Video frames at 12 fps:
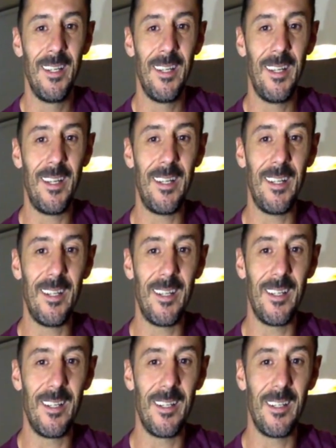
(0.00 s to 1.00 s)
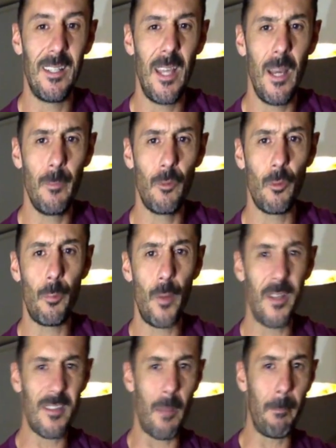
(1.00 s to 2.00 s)
And yeah, I'm
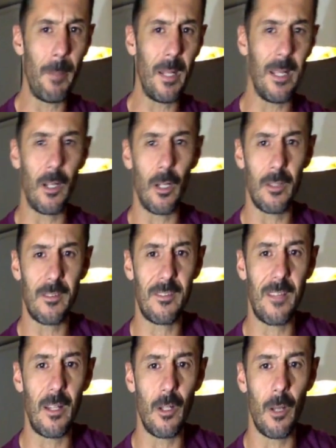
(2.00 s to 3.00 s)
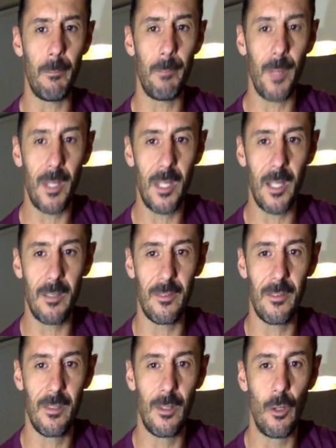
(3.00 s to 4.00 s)
surprised, I'm pedaling a lot, stand up, big
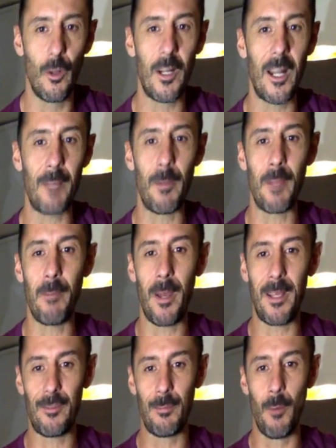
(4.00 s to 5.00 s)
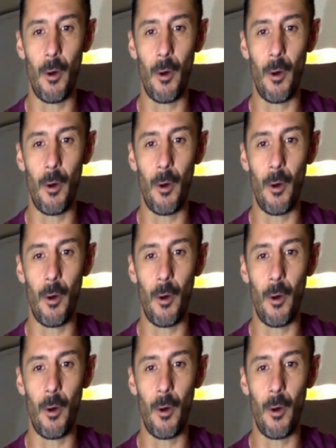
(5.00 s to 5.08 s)
gears. Well, look like my bike is small.